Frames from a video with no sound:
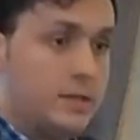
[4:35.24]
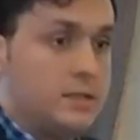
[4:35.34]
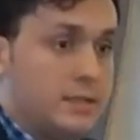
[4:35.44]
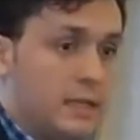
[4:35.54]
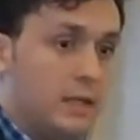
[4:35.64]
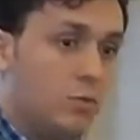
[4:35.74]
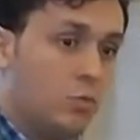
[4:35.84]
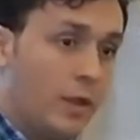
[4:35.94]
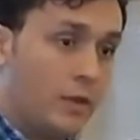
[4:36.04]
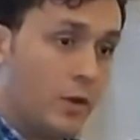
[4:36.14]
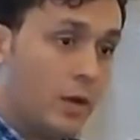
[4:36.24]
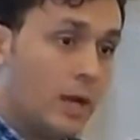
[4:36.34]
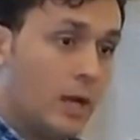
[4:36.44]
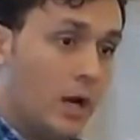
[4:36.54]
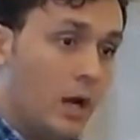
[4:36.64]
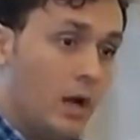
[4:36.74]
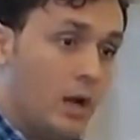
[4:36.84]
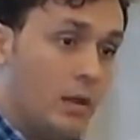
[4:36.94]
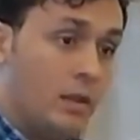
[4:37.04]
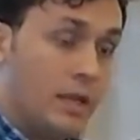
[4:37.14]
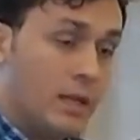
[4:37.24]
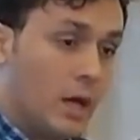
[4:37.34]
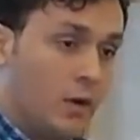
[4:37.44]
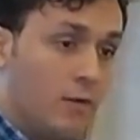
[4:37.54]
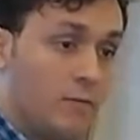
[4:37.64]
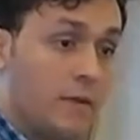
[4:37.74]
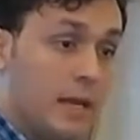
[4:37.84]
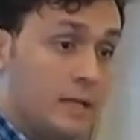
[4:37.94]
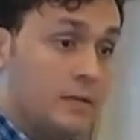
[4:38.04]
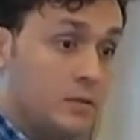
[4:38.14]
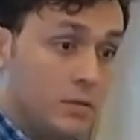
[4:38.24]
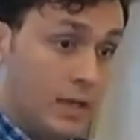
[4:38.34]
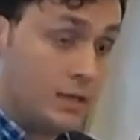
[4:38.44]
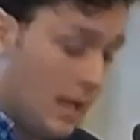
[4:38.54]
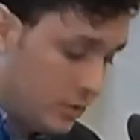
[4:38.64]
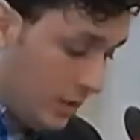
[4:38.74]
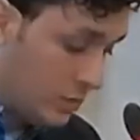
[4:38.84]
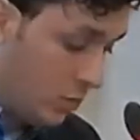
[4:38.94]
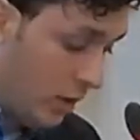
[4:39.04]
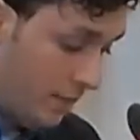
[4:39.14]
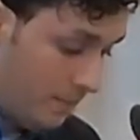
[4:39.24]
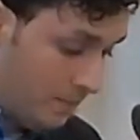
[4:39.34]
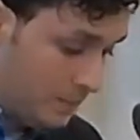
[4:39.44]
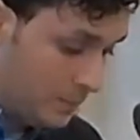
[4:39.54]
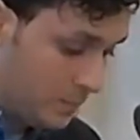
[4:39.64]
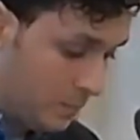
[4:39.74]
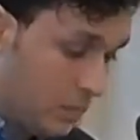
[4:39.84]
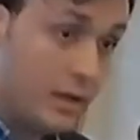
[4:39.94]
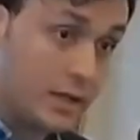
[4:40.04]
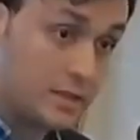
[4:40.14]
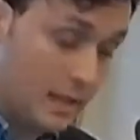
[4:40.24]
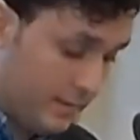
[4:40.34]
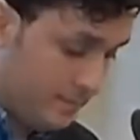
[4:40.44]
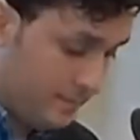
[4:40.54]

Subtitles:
see whether the cutoff is exogenous or not. Next slide.